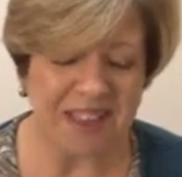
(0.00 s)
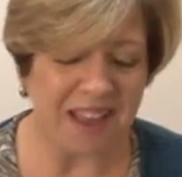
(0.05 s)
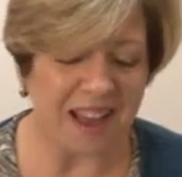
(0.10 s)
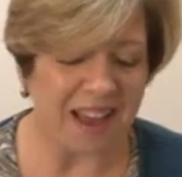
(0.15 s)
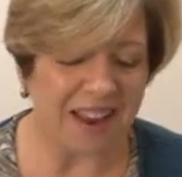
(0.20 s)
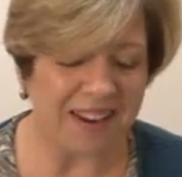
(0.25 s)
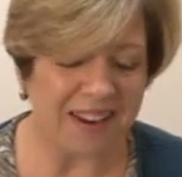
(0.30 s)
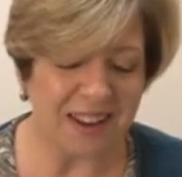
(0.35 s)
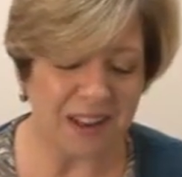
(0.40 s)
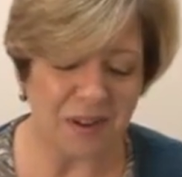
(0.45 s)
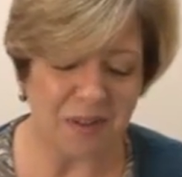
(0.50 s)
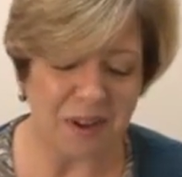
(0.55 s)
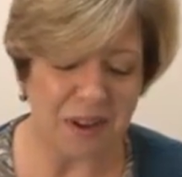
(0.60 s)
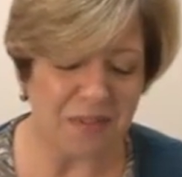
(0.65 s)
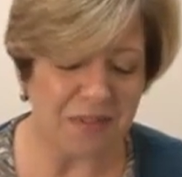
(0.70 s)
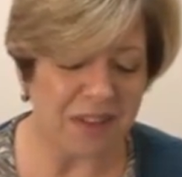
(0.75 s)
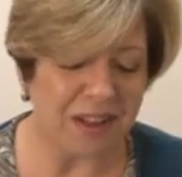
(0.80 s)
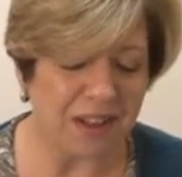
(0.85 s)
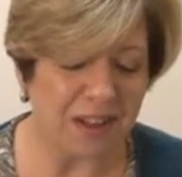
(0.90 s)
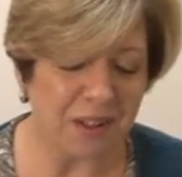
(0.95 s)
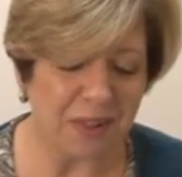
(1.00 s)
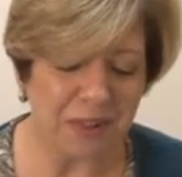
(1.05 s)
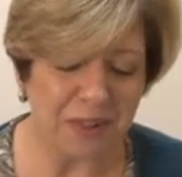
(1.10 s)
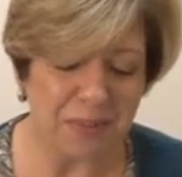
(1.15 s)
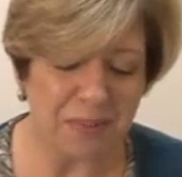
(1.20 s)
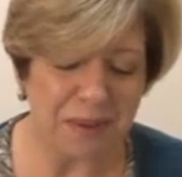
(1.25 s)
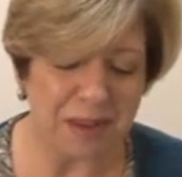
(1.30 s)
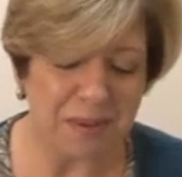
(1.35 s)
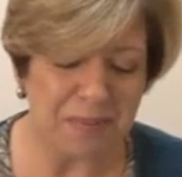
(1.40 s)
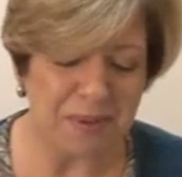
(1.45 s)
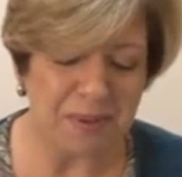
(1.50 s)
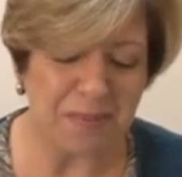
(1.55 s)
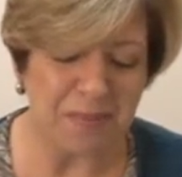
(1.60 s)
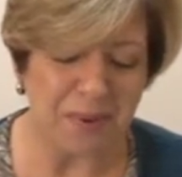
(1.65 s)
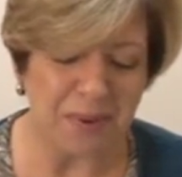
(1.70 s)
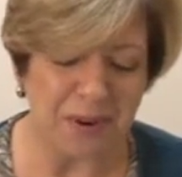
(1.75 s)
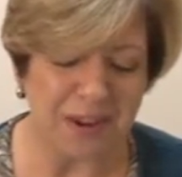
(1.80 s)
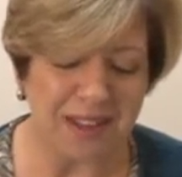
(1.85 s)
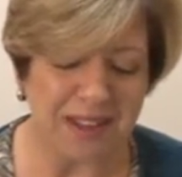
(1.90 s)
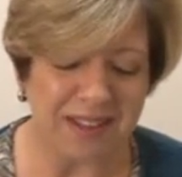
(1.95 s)
I now have a healthy baby
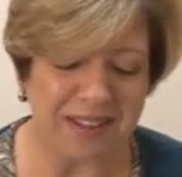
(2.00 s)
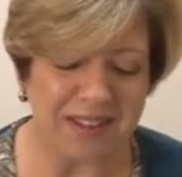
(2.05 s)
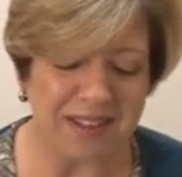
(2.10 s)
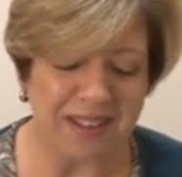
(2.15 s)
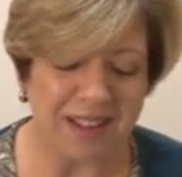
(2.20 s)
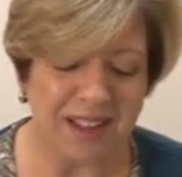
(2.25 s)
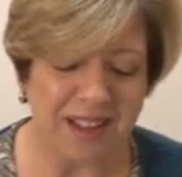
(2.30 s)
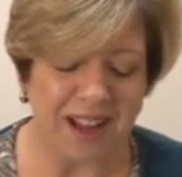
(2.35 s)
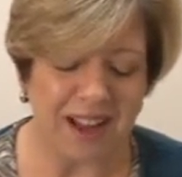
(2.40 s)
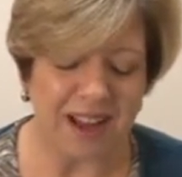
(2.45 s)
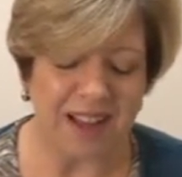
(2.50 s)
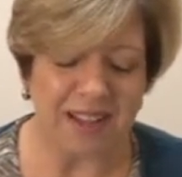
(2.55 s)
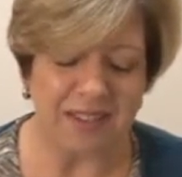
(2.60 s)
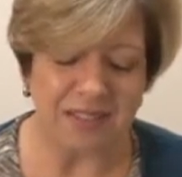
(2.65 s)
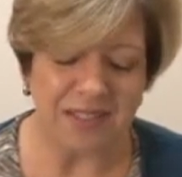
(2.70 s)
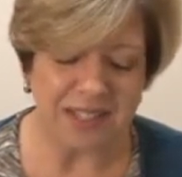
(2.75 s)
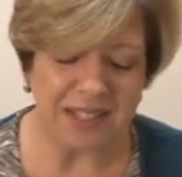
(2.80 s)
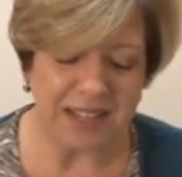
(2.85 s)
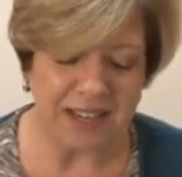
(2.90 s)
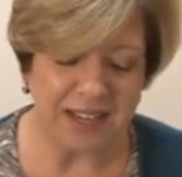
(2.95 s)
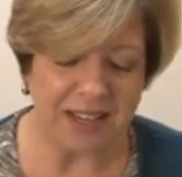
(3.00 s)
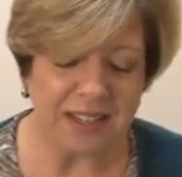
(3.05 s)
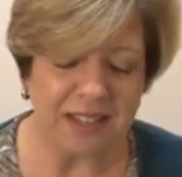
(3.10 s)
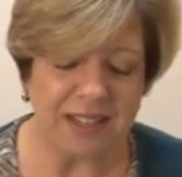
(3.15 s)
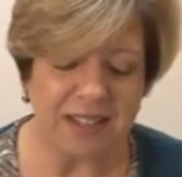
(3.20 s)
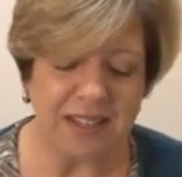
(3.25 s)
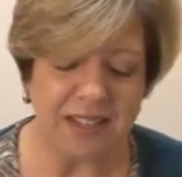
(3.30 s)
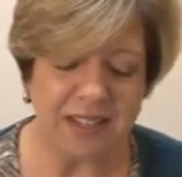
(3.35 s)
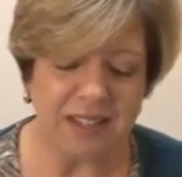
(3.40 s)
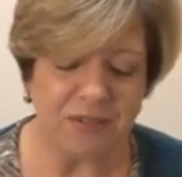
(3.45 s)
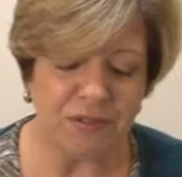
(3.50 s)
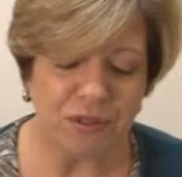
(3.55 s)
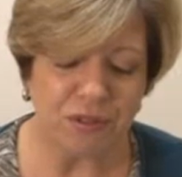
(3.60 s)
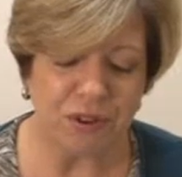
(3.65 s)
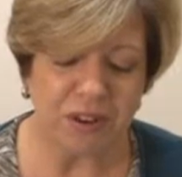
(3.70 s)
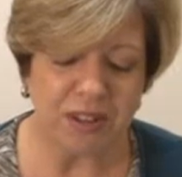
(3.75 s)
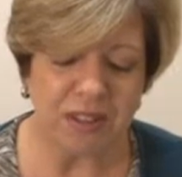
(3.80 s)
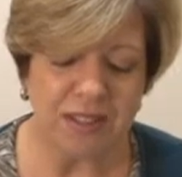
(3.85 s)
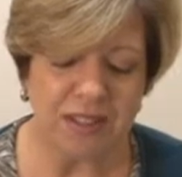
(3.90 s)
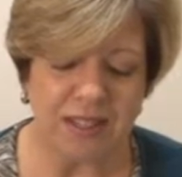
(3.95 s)
boy. I have stayed clean of
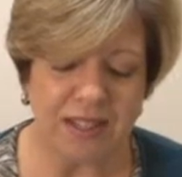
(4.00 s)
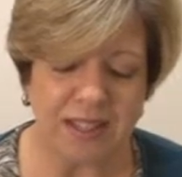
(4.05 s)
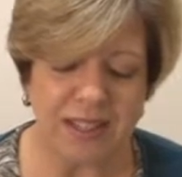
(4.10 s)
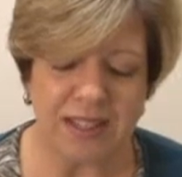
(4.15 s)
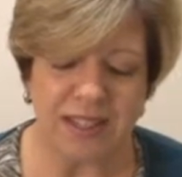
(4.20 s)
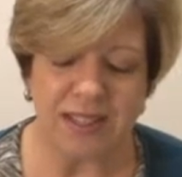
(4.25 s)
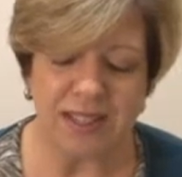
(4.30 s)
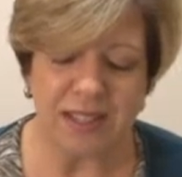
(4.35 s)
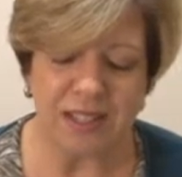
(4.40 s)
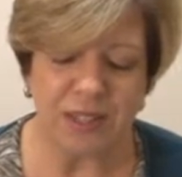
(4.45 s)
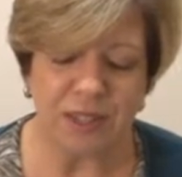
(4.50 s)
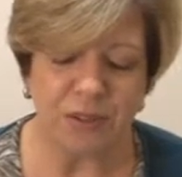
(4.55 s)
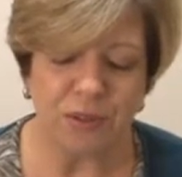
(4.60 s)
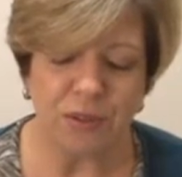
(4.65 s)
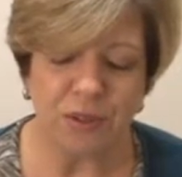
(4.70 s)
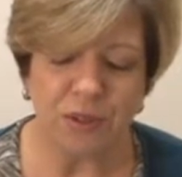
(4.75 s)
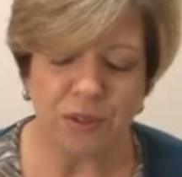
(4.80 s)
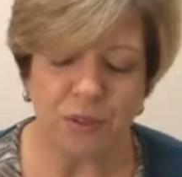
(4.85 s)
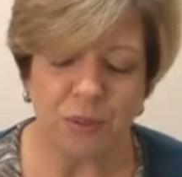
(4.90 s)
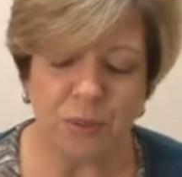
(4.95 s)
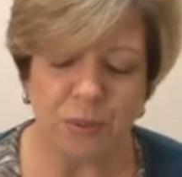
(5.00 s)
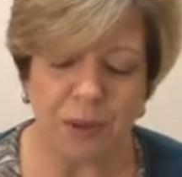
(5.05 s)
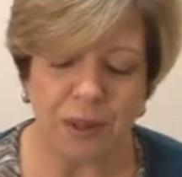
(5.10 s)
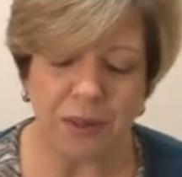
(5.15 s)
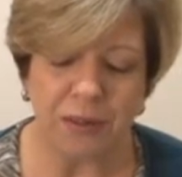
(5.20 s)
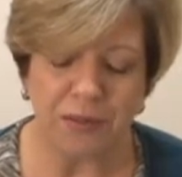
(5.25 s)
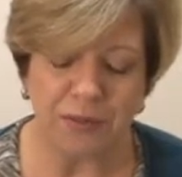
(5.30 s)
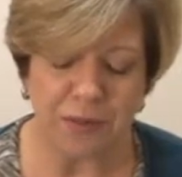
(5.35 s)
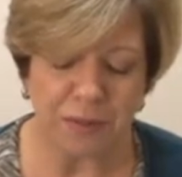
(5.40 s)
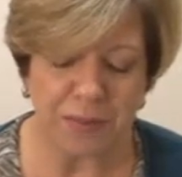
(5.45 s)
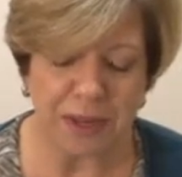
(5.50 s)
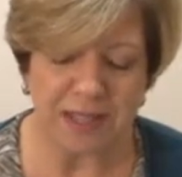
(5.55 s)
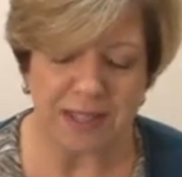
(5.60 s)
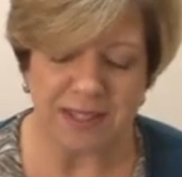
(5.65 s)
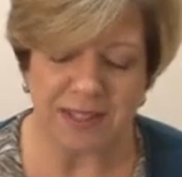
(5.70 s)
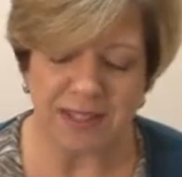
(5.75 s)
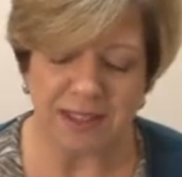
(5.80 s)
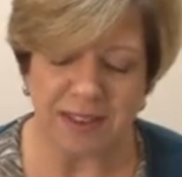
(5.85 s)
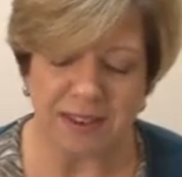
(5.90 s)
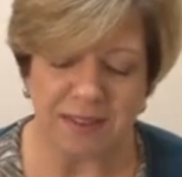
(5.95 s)
drugs and continue to do well for my
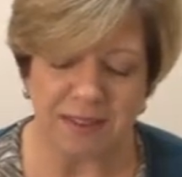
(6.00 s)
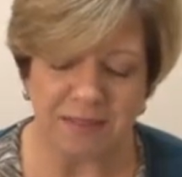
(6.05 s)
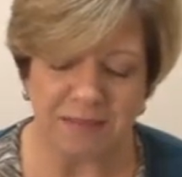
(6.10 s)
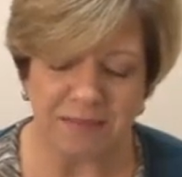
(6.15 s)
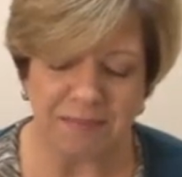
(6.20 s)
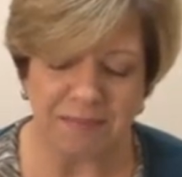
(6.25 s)
son.